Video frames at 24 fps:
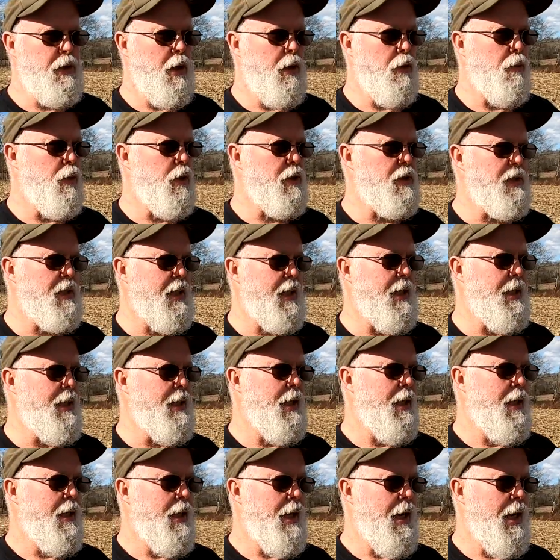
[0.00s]
So we'll see
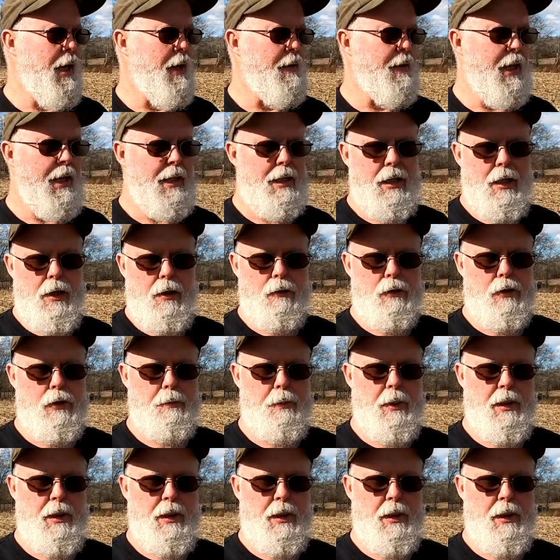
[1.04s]
how that goes.